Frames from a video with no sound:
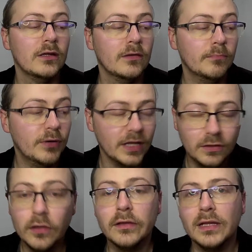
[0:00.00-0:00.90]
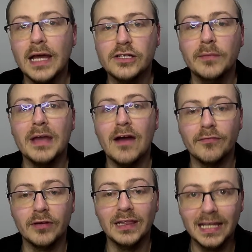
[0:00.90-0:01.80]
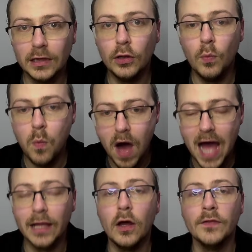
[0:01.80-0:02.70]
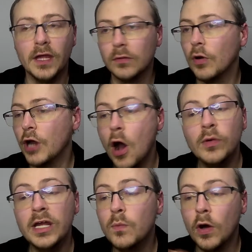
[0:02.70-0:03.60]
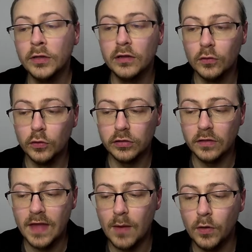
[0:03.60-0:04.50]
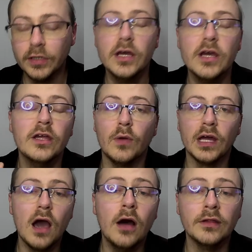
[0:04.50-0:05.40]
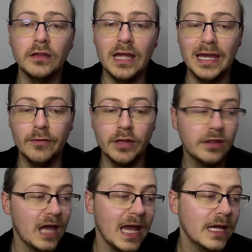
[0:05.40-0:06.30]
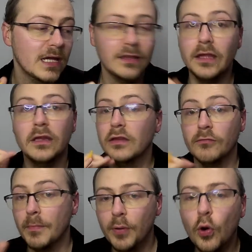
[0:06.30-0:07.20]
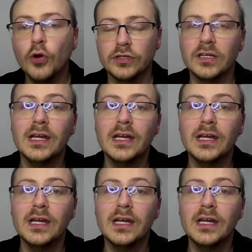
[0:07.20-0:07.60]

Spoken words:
but it does look like she'll be out for a little while on this one. Only one source on that one, so I can't sit here and say this is a report.